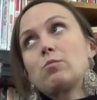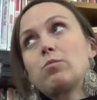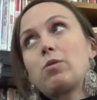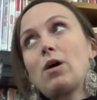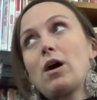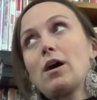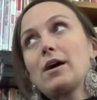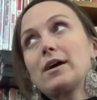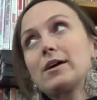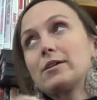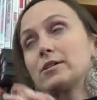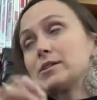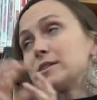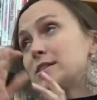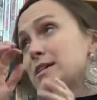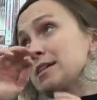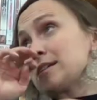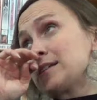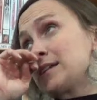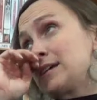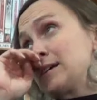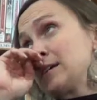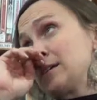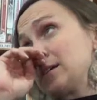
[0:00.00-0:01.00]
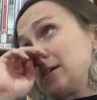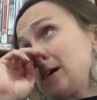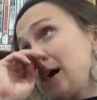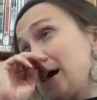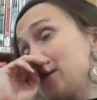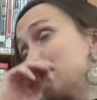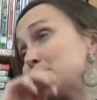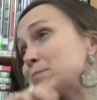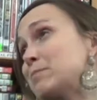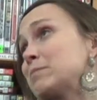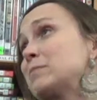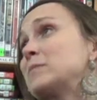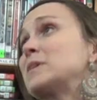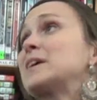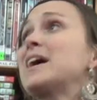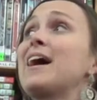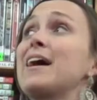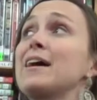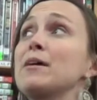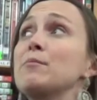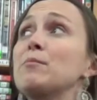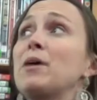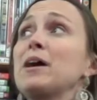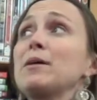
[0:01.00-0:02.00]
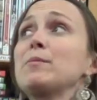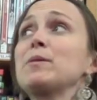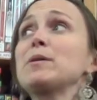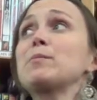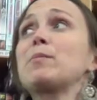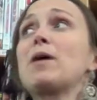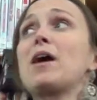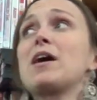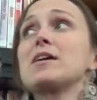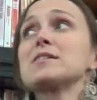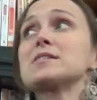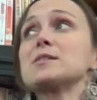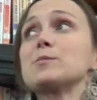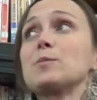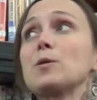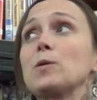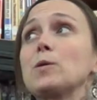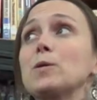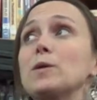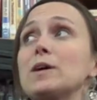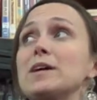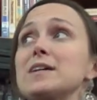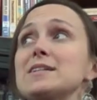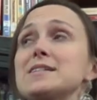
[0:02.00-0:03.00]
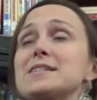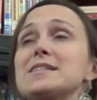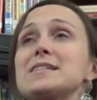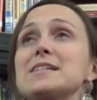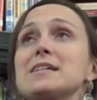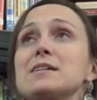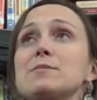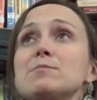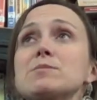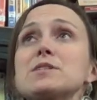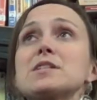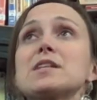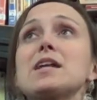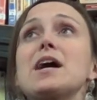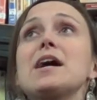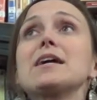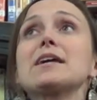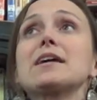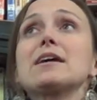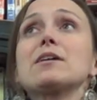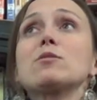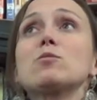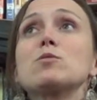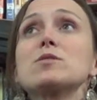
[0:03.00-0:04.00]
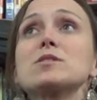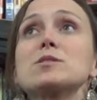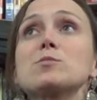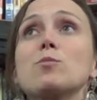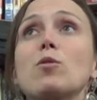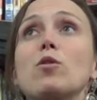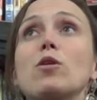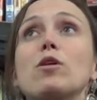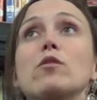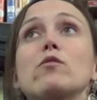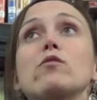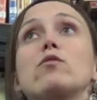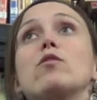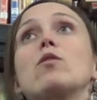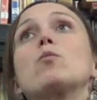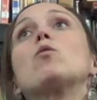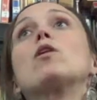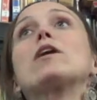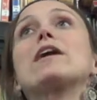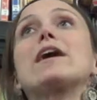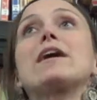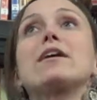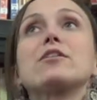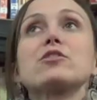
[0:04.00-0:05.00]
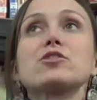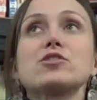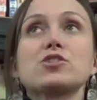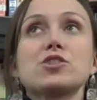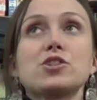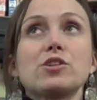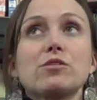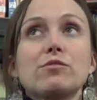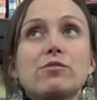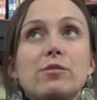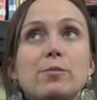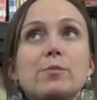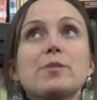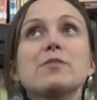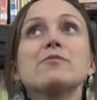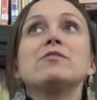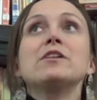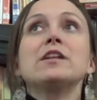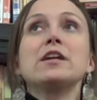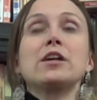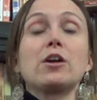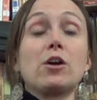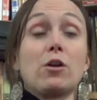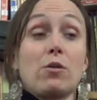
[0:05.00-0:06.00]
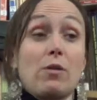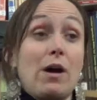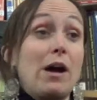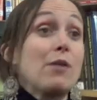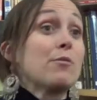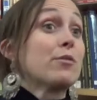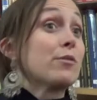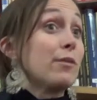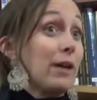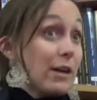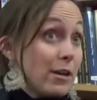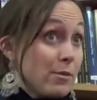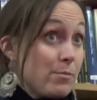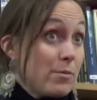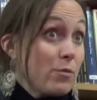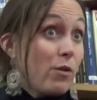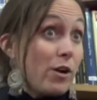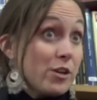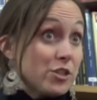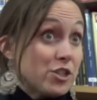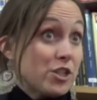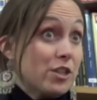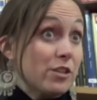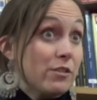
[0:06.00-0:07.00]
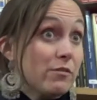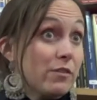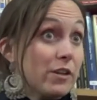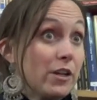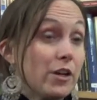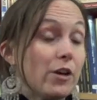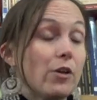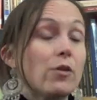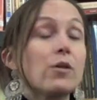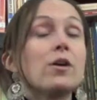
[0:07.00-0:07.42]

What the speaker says: It might be possible. It seemed like it was more... From what I understood from the video, I would recommend watching the video.